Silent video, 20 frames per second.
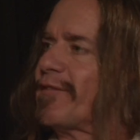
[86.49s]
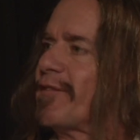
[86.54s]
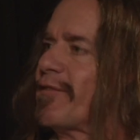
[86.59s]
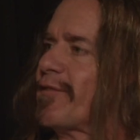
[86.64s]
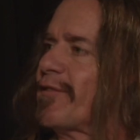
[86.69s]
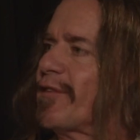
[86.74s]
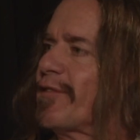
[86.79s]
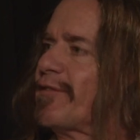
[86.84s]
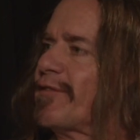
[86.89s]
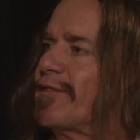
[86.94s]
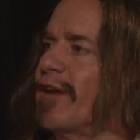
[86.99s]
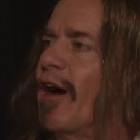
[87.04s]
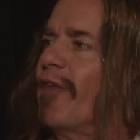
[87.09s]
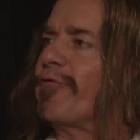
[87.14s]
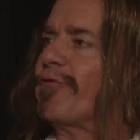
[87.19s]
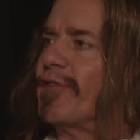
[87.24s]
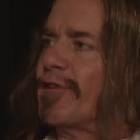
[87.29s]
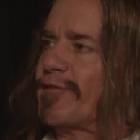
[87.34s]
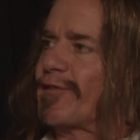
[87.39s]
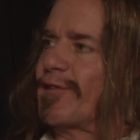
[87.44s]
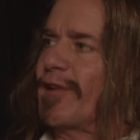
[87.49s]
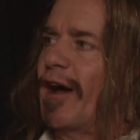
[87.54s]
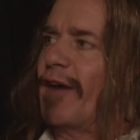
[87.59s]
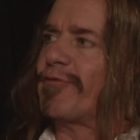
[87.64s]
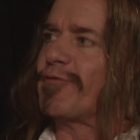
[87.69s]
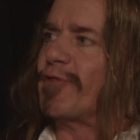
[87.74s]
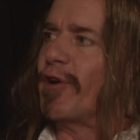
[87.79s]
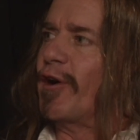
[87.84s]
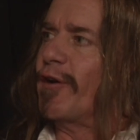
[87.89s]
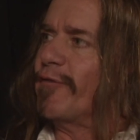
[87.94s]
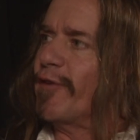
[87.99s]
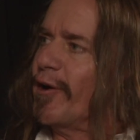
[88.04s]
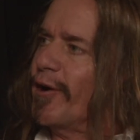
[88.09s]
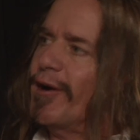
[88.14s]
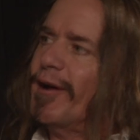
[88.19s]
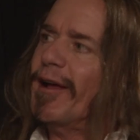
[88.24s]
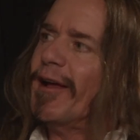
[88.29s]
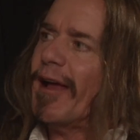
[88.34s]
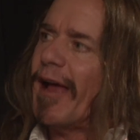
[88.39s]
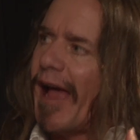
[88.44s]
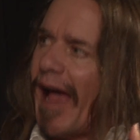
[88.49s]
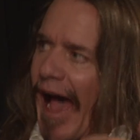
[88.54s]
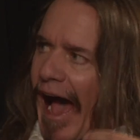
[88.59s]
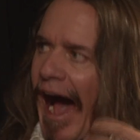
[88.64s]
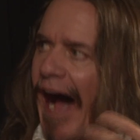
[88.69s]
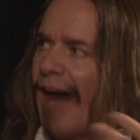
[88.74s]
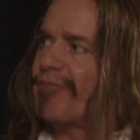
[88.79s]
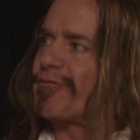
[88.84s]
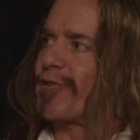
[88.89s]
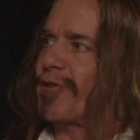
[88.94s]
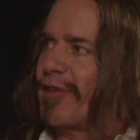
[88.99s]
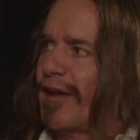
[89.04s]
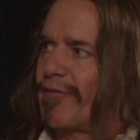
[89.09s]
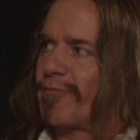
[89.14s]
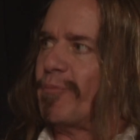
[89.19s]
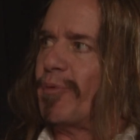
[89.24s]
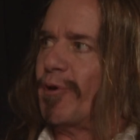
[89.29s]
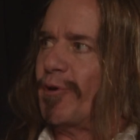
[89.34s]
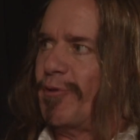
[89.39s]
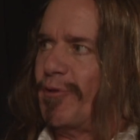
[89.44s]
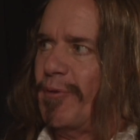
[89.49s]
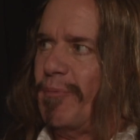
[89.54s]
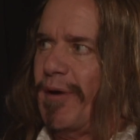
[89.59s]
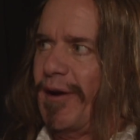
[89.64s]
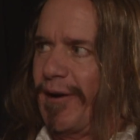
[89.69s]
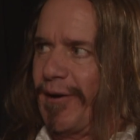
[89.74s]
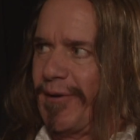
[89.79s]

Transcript: is the stuff that's left over after they've brewed the beer.